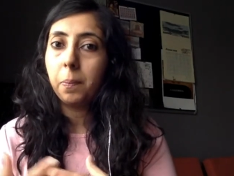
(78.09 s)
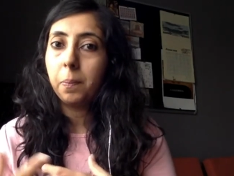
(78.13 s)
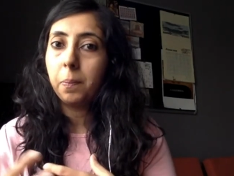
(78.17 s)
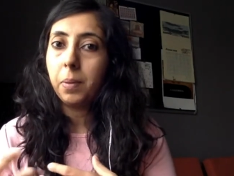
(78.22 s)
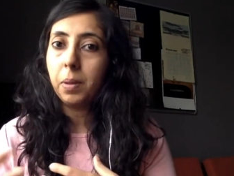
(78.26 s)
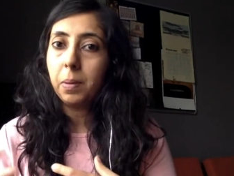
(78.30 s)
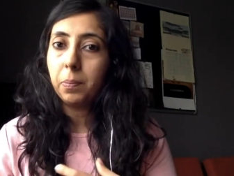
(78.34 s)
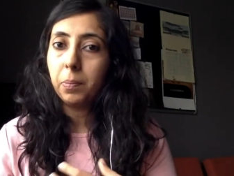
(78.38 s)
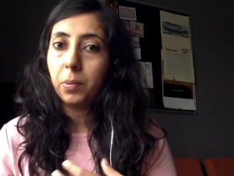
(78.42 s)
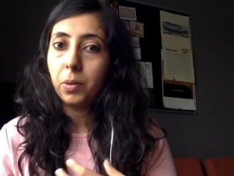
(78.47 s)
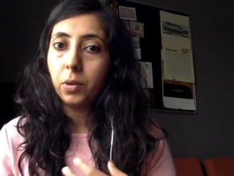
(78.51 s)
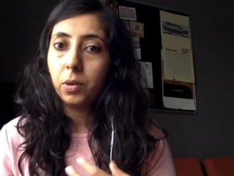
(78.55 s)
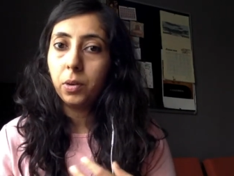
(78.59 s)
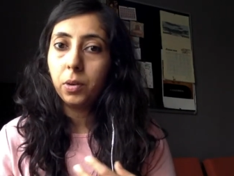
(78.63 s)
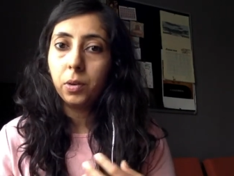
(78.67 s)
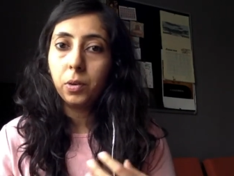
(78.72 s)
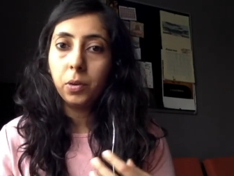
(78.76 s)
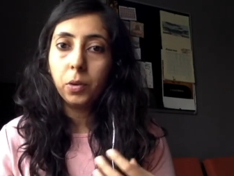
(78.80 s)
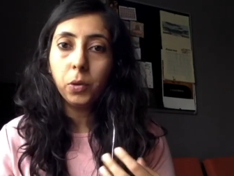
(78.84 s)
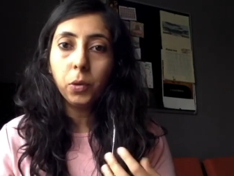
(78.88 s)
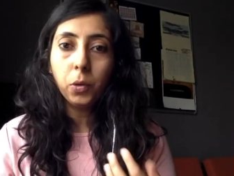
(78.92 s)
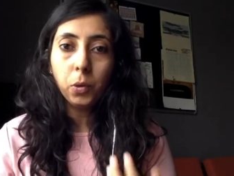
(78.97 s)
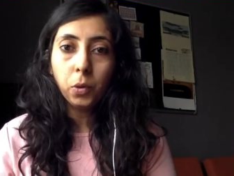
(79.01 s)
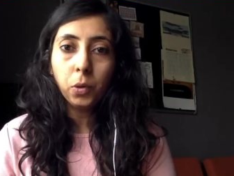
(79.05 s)

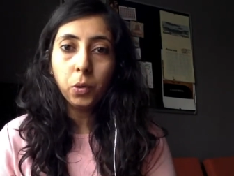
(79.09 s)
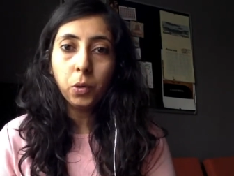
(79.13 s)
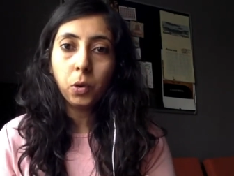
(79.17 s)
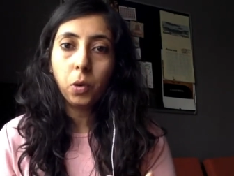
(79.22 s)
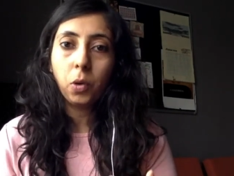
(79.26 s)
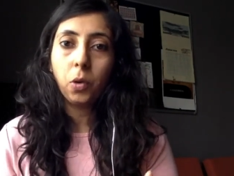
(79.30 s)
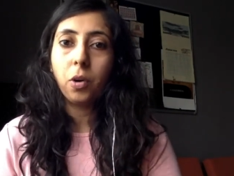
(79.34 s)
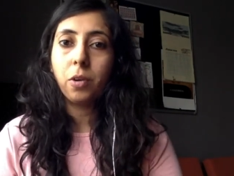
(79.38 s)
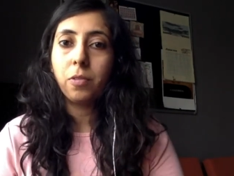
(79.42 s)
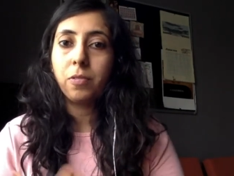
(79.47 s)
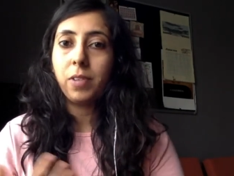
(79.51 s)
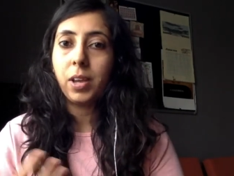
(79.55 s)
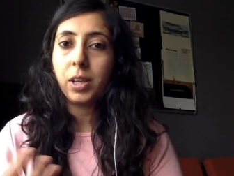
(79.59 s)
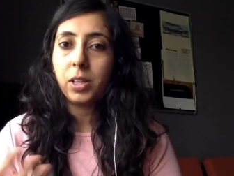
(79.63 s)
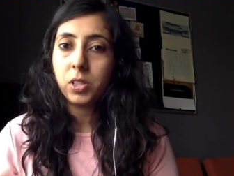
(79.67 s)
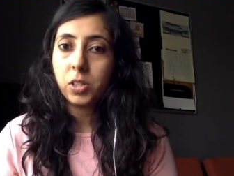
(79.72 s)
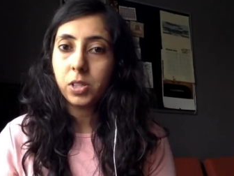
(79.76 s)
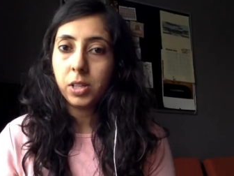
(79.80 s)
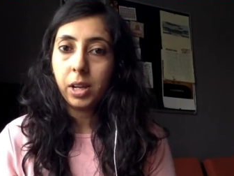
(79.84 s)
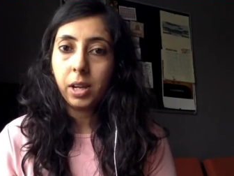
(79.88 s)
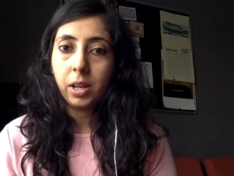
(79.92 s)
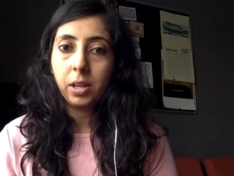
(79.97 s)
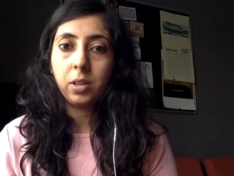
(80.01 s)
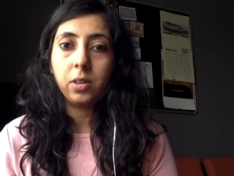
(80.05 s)
people do grow
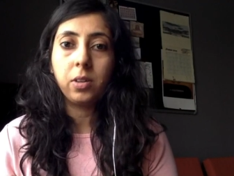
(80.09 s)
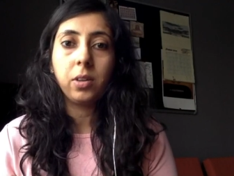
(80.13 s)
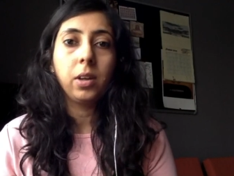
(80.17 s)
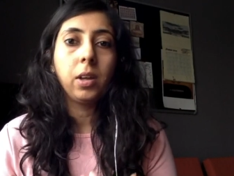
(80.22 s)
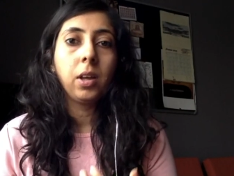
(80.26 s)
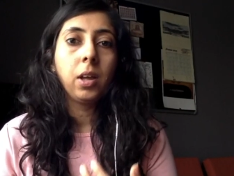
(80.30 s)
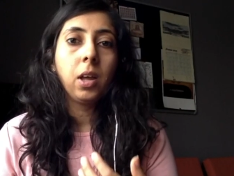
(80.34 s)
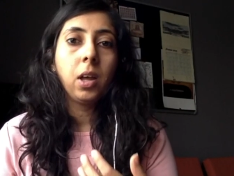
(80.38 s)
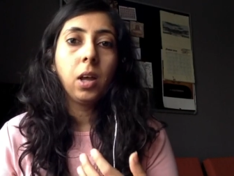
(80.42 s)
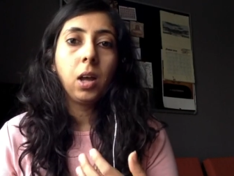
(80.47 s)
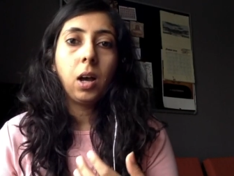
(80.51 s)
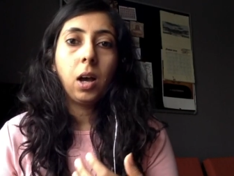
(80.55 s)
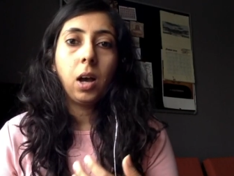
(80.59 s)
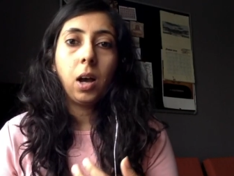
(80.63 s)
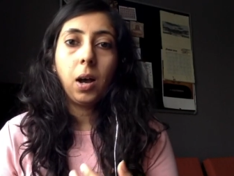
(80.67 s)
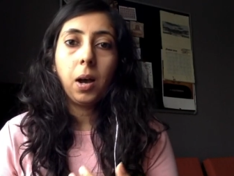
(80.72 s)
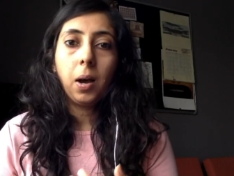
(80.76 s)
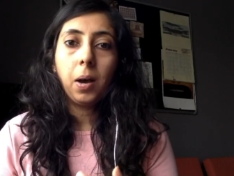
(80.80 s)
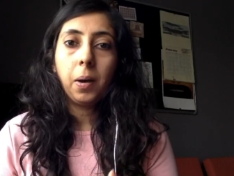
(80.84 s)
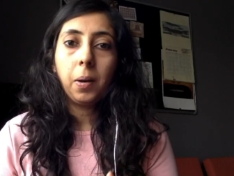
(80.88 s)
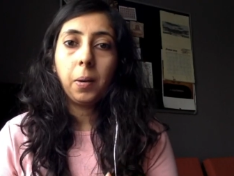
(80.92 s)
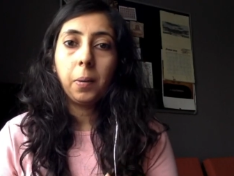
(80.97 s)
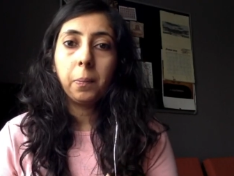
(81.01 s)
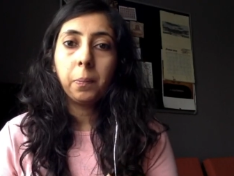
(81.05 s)
affectionate
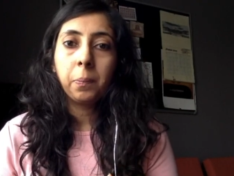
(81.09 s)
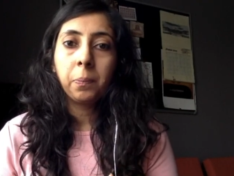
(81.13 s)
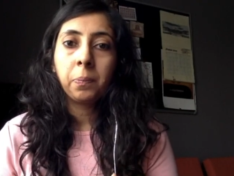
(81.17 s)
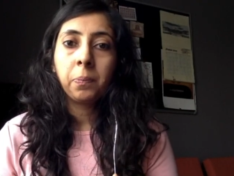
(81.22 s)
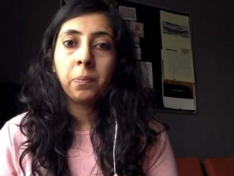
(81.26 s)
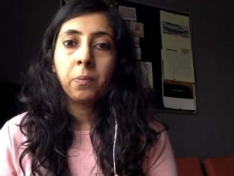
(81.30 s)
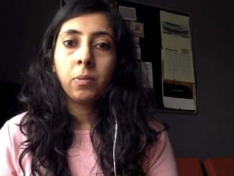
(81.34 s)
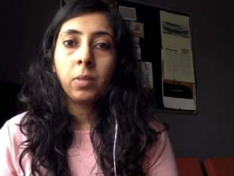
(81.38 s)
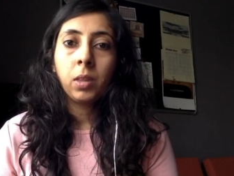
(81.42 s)
um,